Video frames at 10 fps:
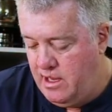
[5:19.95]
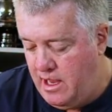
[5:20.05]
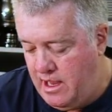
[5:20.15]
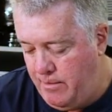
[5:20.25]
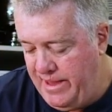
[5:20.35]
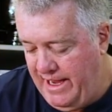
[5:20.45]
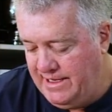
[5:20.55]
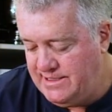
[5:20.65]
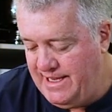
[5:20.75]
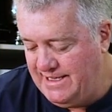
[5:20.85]
They
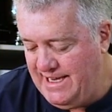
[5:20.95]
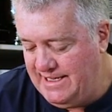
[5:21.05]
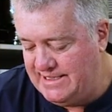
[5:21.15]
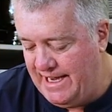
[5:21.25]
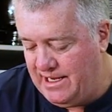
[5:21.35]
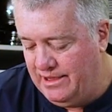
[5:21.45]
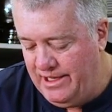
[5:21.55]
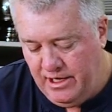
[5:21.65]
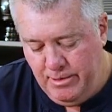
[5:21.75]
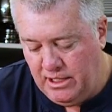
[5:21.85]
tend to take a
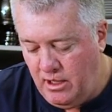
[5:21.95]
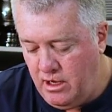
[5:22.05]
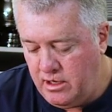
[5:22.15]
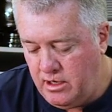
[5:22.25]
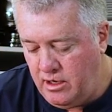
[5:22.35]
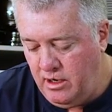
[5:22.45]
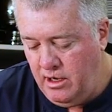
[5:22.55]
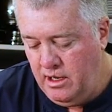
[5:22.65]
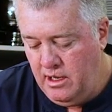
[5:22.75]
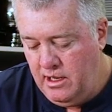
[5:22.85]
little bit longer
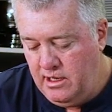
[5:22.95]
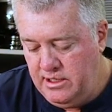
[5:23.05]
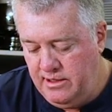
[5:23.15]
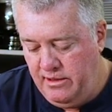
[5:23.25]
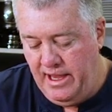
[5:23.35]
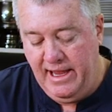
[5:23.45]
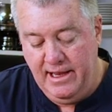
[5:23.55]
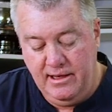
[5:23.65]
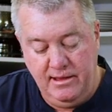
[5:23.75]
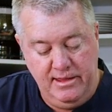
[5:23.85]

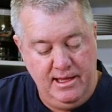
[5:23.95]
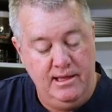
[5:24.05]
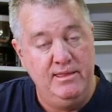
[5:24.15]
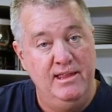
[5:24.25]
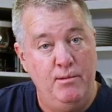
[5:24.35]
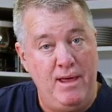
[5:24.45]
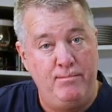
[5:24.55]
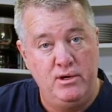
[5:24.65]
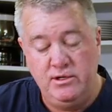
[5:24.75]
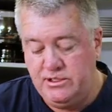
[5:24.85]
than the
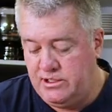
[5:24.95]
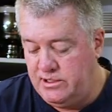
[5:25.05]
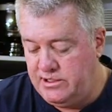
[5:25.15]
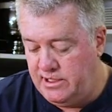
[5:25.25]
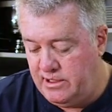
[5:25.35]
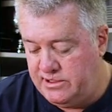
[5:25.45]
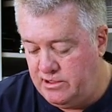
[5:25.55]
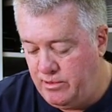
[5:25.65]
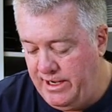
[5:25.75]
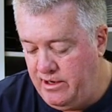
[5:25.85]
peppers
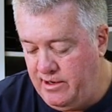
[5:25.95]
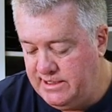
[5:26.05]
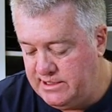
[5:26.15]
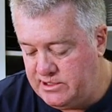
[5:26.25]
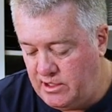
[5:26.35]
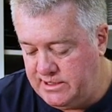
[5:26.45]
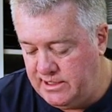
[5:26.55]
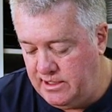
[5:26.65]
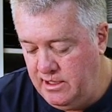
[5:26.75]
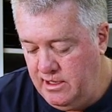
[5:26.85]
to render and to start to